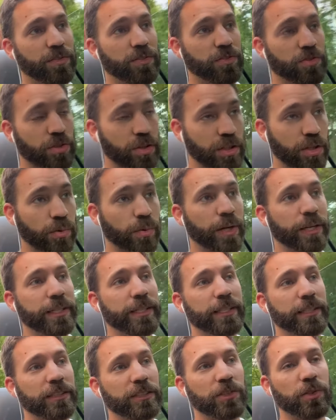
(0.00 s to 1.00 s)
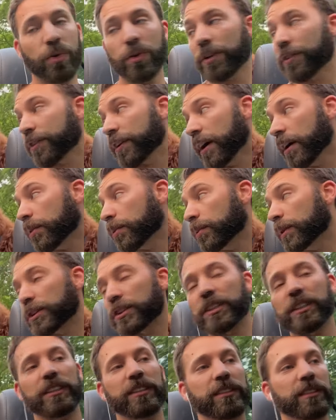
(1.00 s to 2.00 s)
sugar one is cortisol,
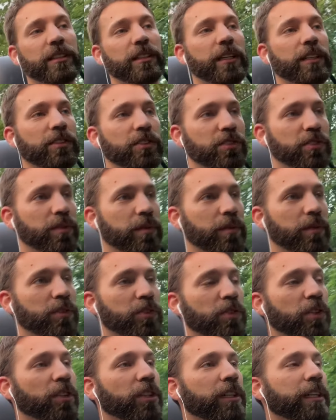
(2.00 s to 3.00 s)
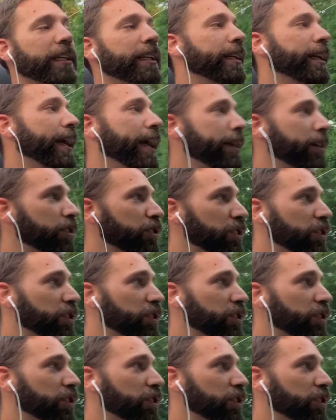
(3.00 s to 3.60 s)
which is a sugar and an energy